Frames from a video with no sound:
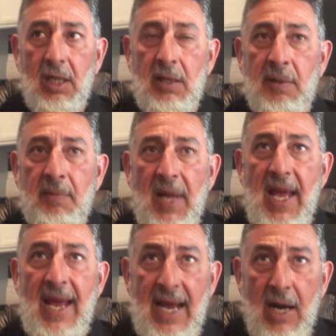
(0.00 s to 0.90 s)
um,
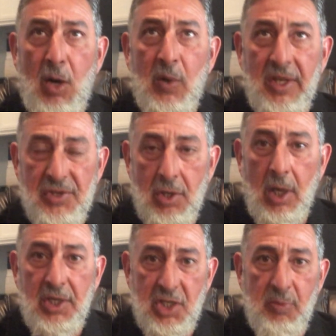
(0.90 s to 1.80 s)
how is
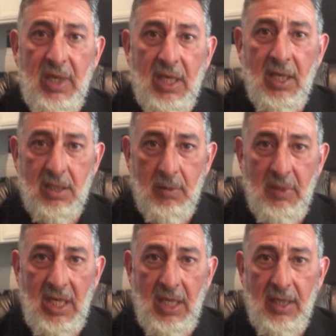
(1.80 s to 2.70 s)
God speaking to
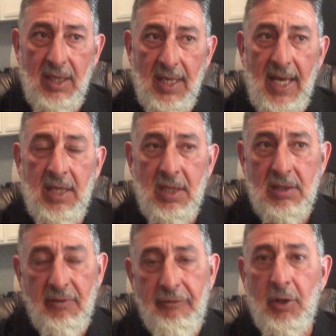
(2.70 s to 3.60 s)
me and then
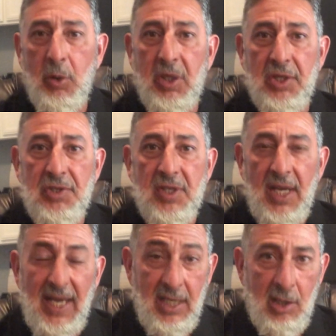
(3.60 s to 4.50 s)
to focus
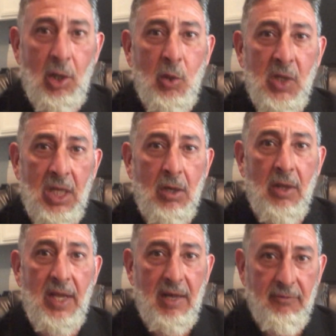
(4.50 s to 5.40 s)
and hone in
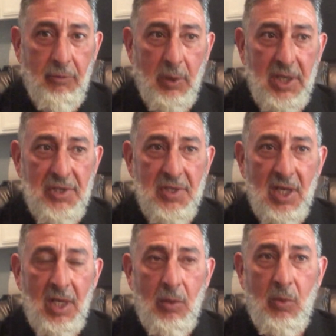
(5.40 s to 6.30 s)
on that voice
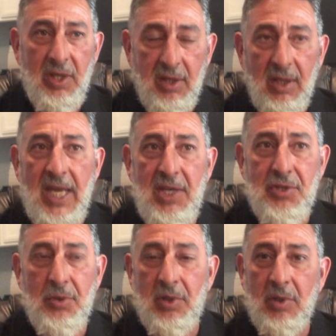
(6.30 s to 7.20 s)
with
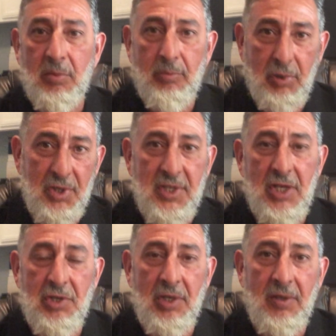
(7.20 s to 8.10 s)
laser
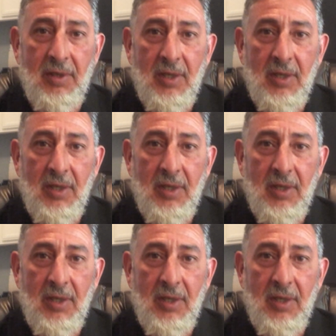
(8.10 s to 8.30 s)
precision.